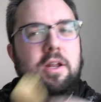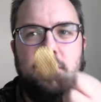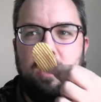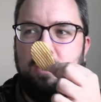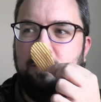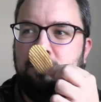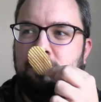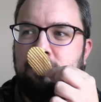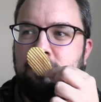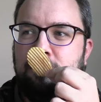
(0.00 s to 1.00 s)
I don't know.
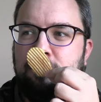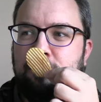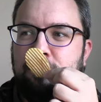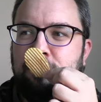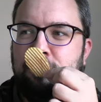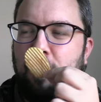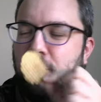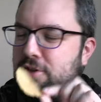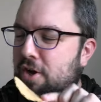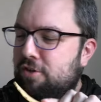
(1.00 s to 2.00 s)
Oh,
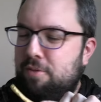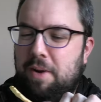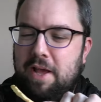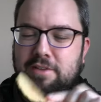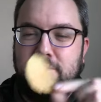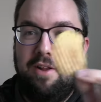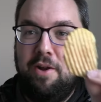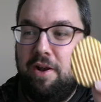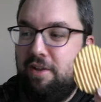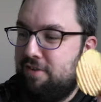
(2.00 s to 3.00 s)
it's hard to place.
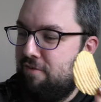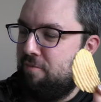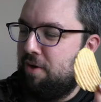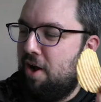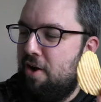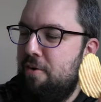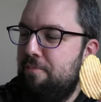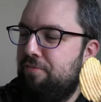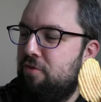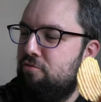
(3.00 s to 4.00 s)
Anyway, let's give them a go.
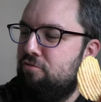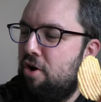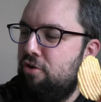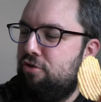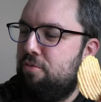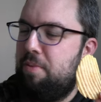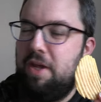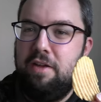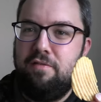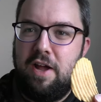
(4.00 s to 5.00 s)
Roast
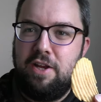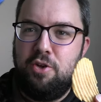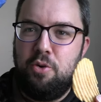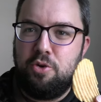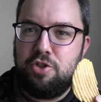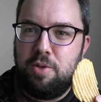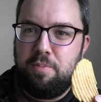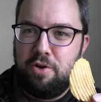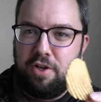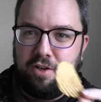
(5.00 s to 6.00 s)
beef and Yorkshire
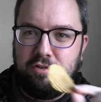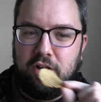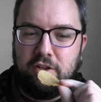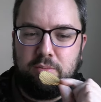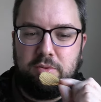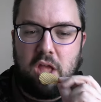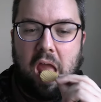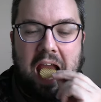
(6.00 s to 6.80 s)
pudding crisps.